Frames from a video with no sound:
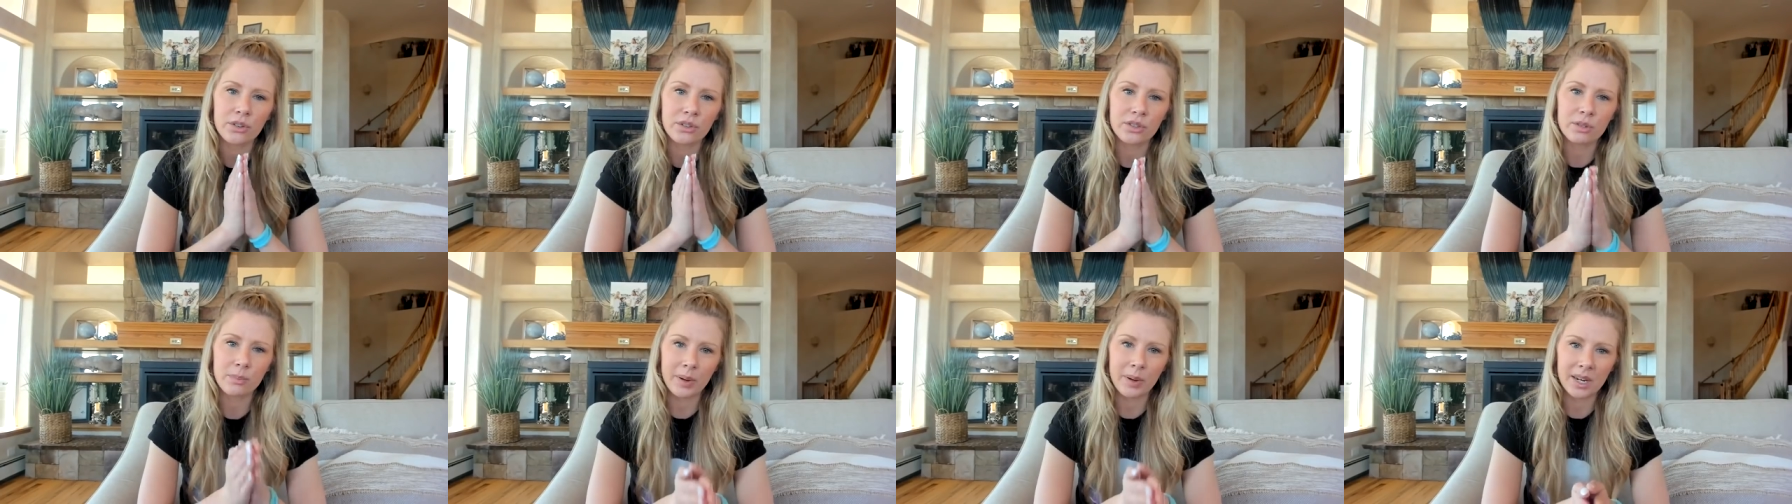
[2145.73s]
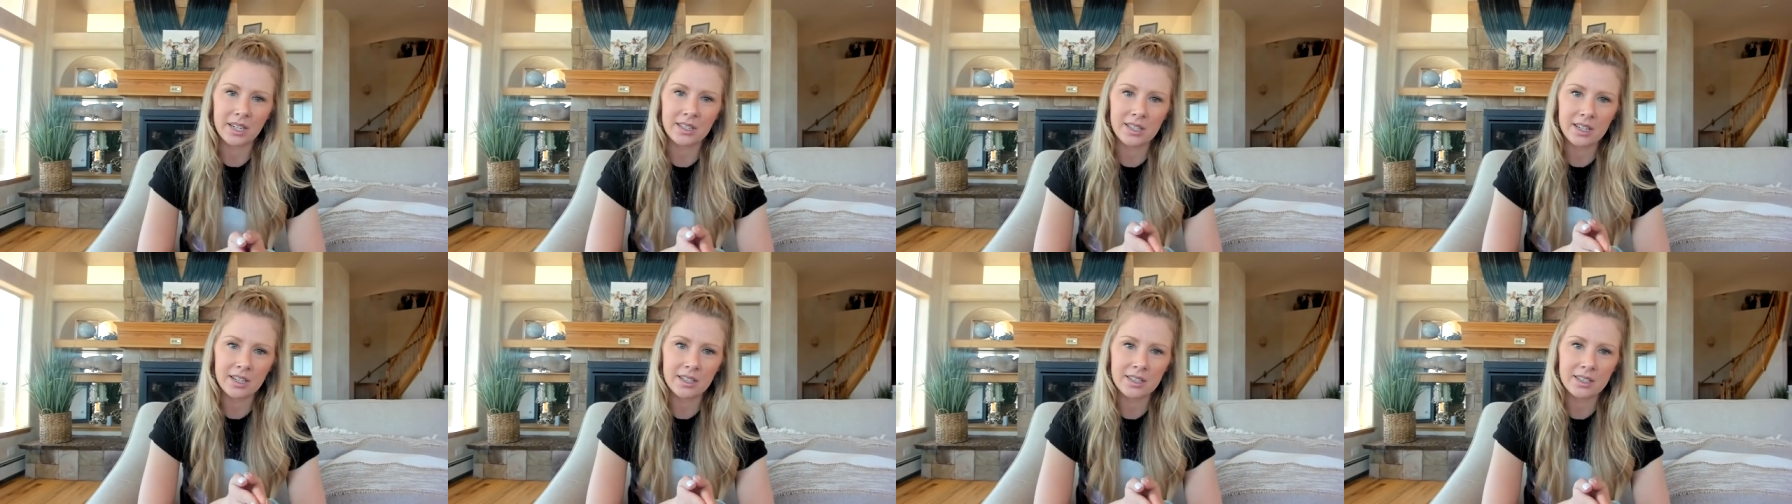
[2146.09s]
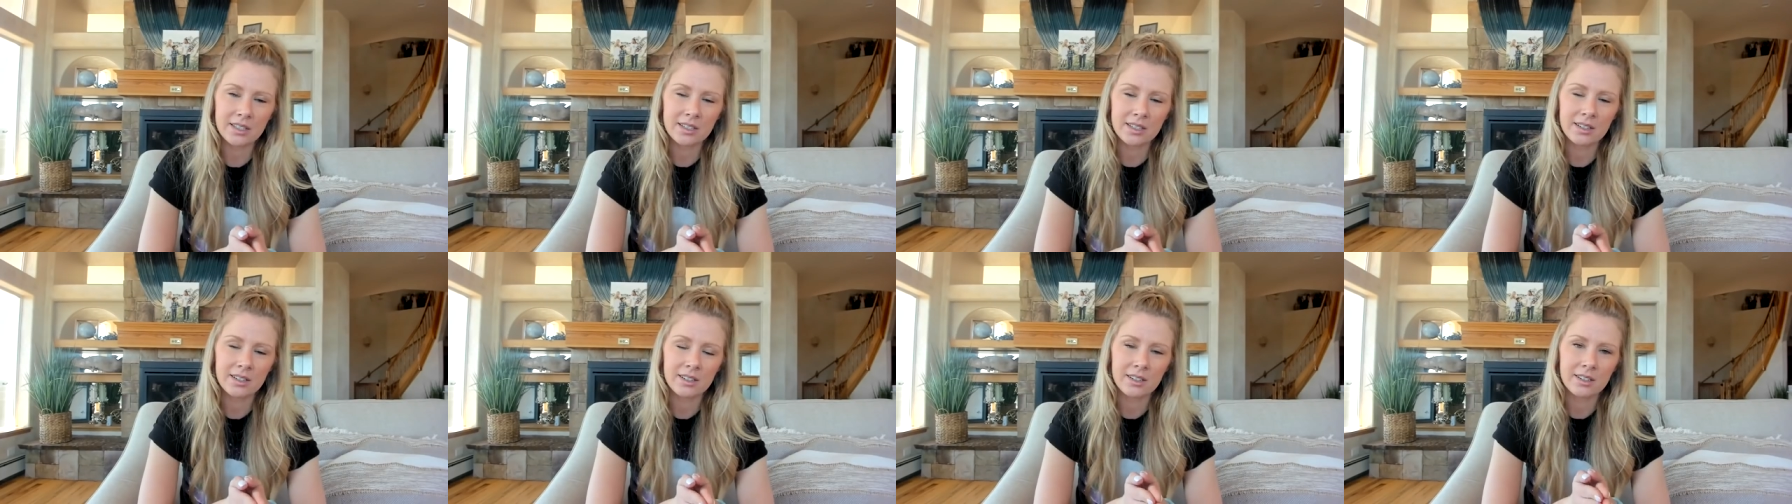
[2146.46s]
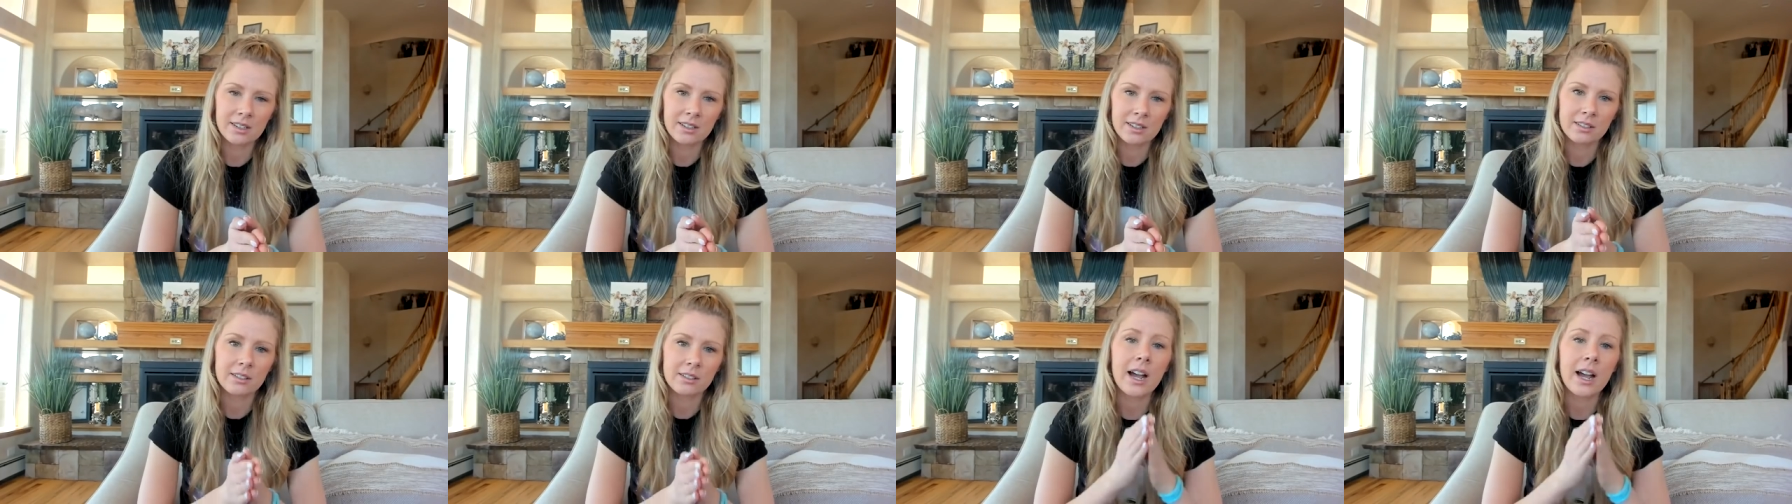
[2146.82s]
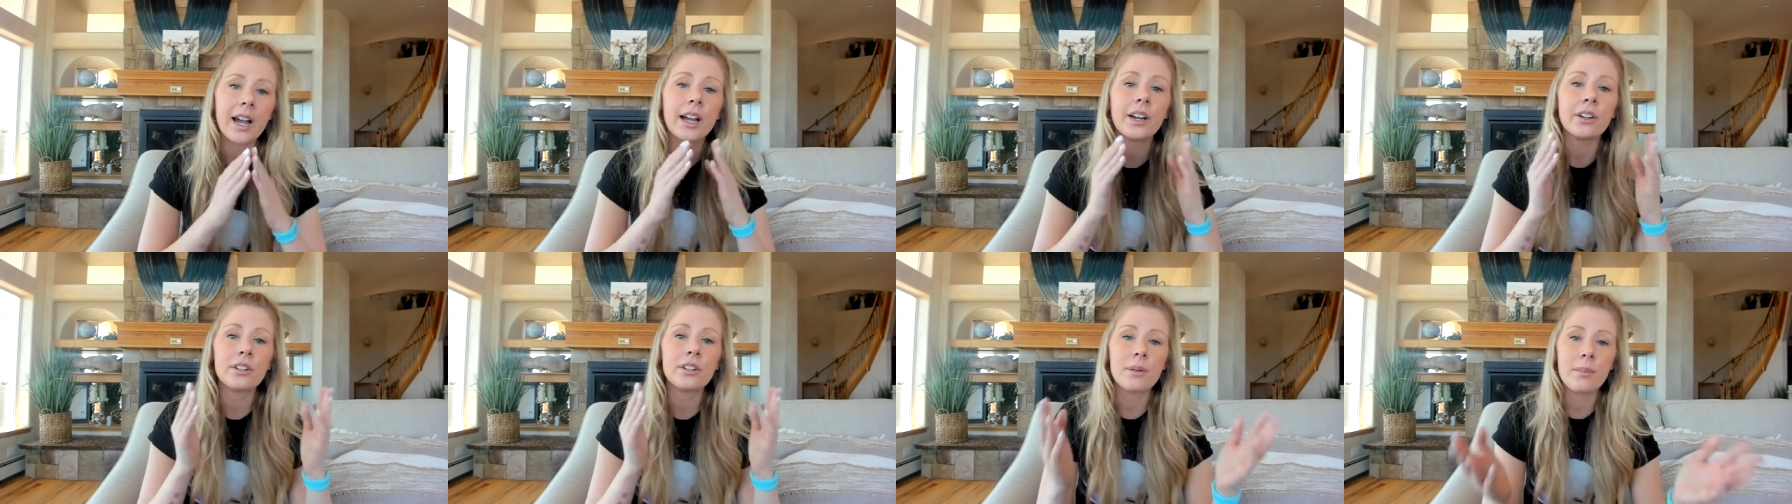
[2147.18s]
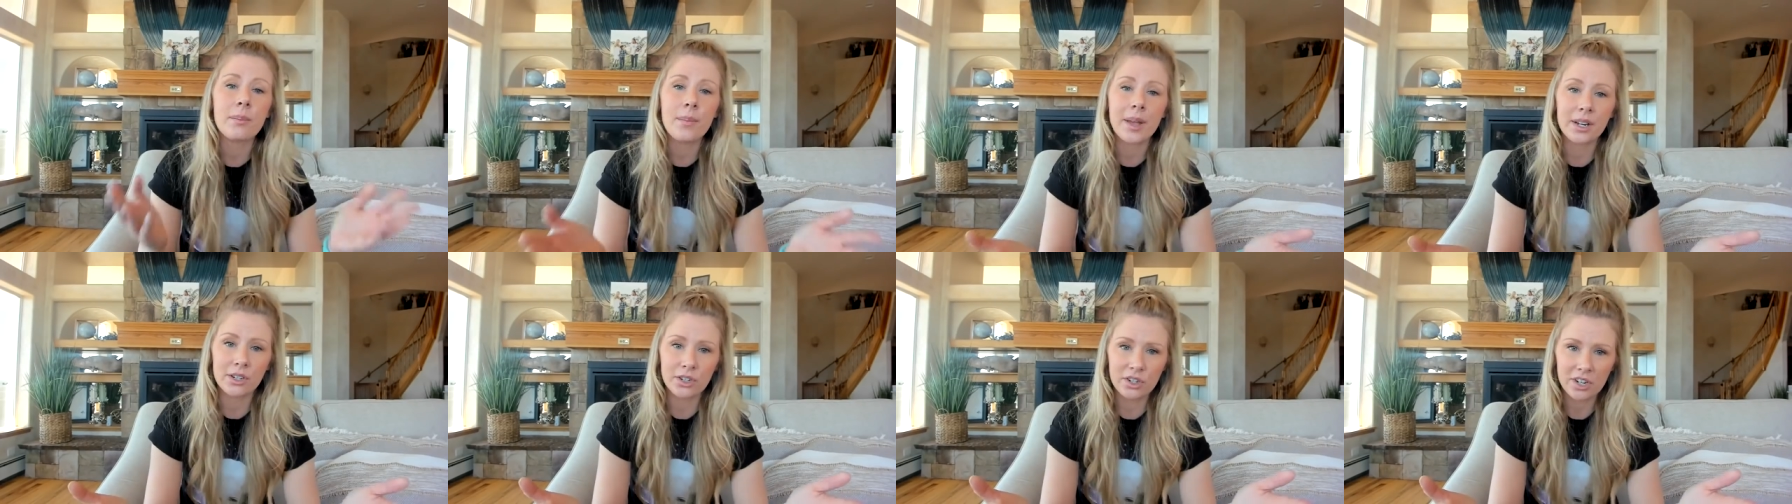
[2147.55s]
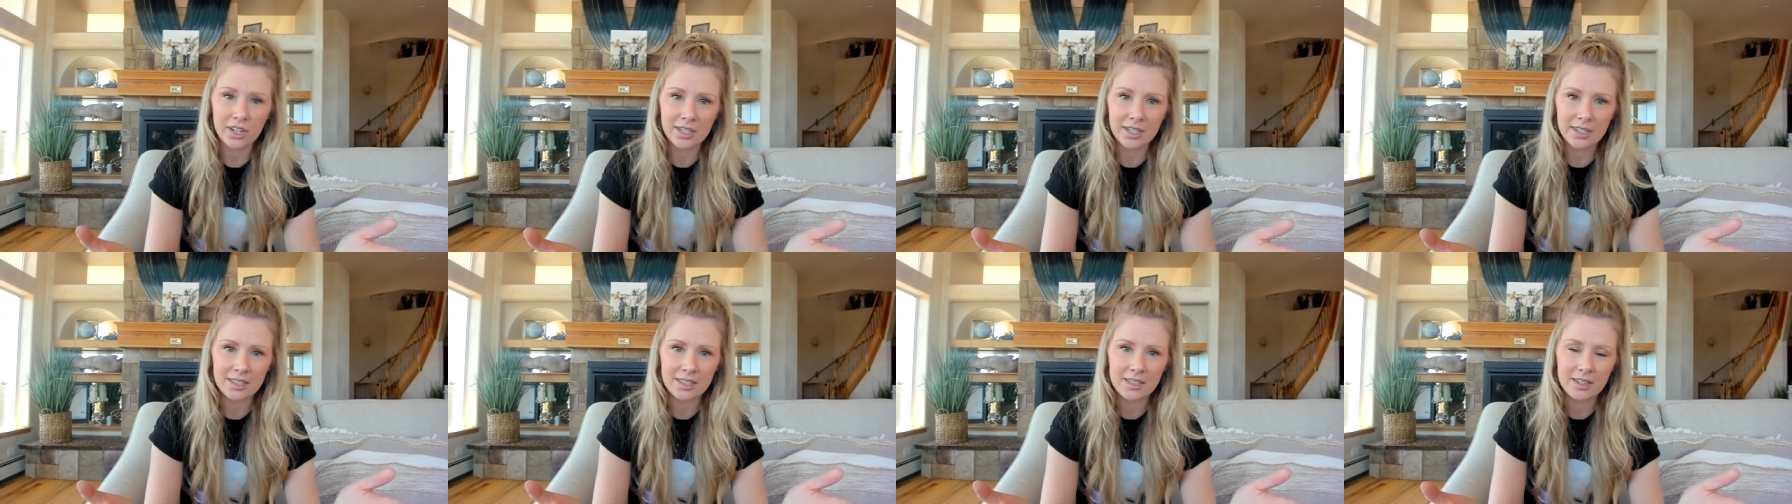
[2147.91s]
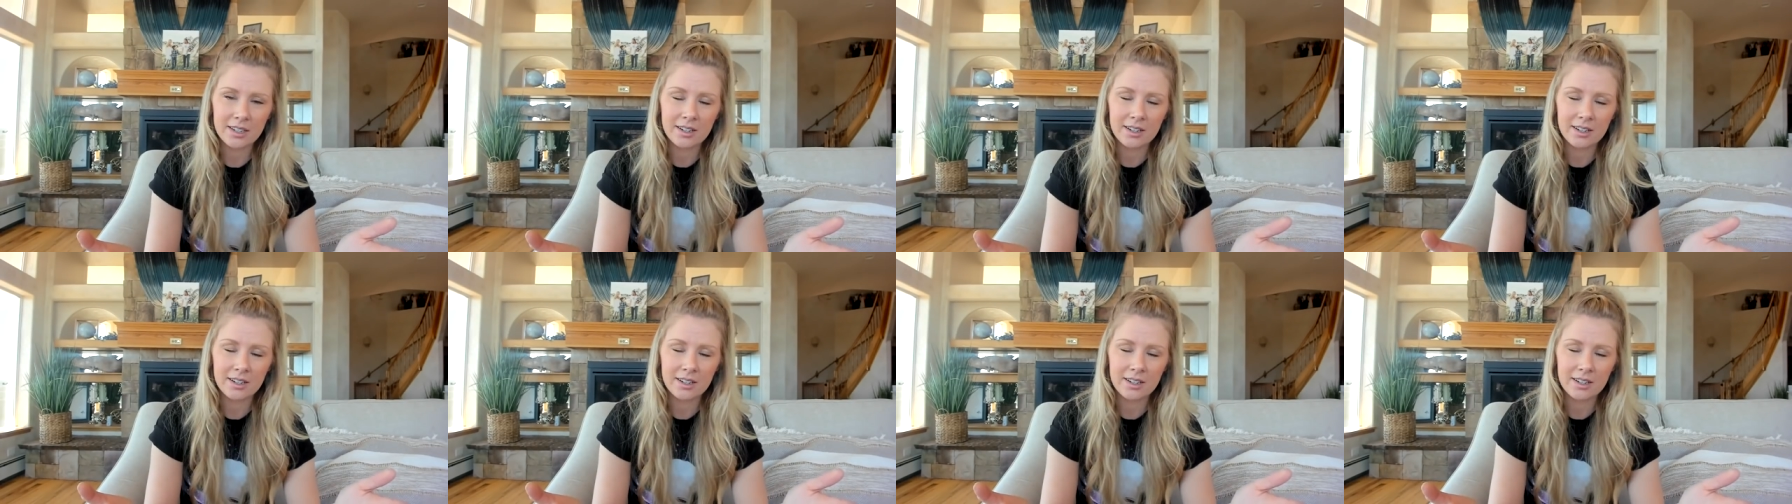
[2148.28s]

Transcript: spaces, higher dimensions